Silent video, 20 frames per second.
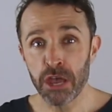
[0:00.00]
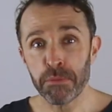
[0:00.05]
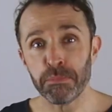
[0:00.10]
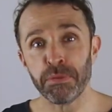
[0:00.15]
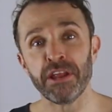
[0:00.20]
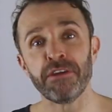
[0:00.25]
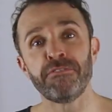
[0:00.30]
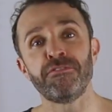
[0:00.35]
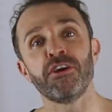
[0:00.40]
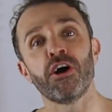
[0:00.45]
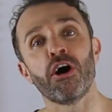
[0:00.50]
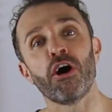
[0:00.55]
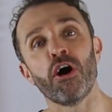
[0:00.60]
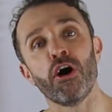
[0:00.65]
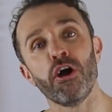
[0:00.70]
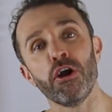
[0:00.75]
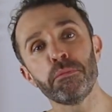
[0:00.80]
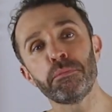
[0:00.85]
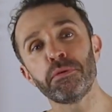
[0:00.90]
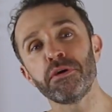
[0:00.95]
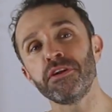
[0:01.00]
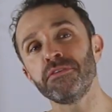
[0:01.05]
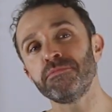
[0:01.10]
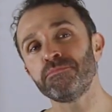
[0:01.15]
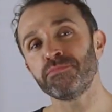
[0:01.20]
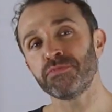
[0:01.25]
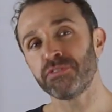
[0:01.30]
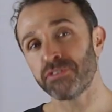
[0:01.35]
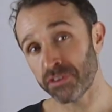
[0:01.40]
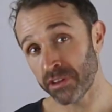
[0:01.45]
But if you're
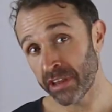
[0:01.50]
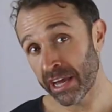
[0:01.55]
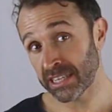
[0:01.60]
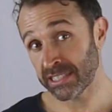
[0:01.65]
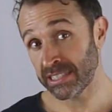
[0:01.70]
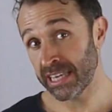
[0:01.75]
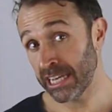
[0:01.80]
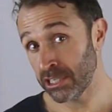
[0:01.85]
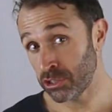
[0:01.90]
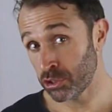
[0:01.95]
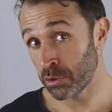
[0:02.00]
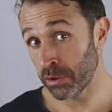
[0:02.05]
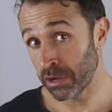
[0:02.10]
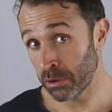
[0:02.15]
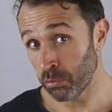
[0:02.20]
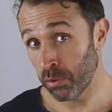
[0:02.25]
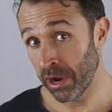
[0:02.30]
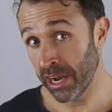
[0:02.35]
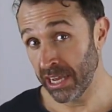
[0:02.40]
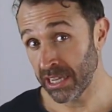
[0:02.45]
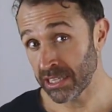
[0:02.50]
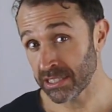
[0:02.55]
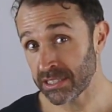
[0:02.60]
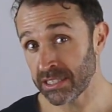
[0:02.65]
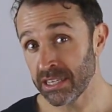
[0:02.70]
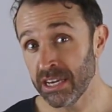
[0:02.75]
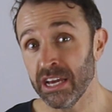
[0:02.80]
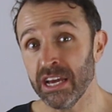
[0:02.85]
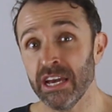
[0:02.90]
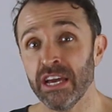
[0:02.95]
open to, like, say, doing
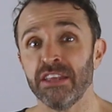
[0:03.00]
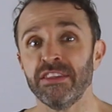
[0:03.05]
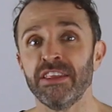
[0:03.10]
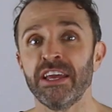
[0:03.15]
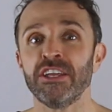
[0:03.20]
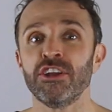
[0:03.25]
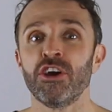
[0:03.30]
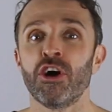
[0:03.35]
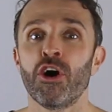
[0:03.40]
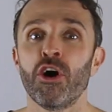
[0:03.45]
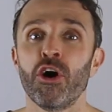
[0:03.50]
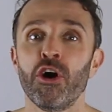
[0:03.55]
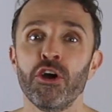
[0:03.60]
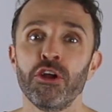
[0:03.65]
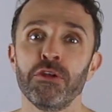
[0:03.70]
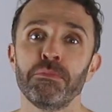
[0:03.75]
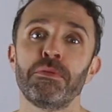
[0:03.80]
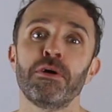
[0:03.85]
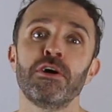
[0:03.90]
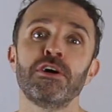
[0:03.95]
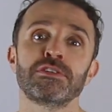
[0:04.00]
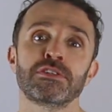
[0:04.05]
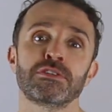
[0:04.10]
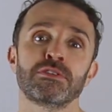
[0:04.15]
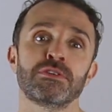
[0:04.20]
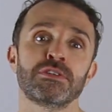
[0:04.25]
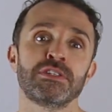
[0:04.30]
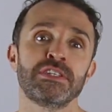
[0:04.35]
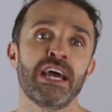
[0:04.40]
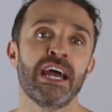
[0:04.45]
weddings, then your own
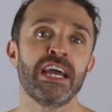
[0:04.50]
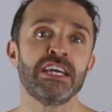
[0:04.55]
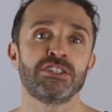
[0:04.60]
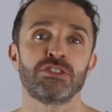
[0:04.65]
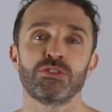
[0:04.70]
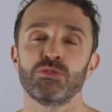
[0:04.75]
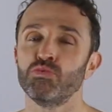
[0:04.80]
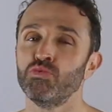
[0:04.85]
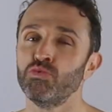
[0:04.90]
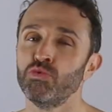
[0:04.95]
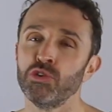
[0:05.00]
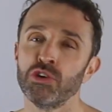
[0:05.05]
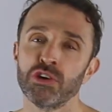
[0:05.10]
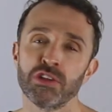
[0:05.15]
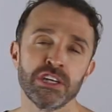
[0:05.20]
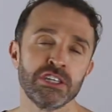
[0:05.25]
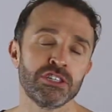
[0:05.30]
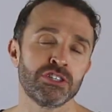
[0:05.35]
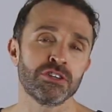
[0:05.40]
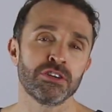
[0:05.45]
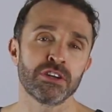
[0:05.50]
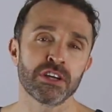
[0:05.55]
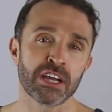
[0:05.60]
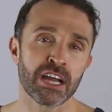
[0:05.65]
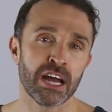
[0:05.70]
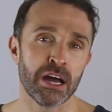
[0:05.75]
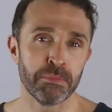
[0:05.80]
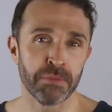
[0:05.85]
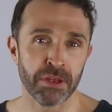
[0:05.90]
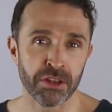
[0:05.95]
personal taste really shouldn't
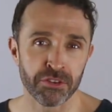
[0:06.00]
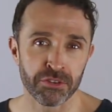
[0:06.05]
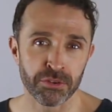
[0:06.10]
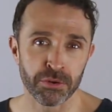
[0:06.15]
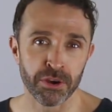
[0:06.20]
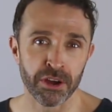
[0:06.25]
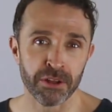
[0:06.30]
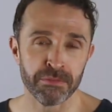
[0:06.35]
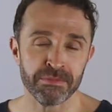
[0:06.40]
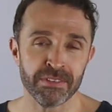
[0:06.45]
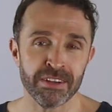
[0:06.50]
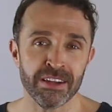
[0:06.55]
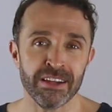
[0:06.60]
come into it.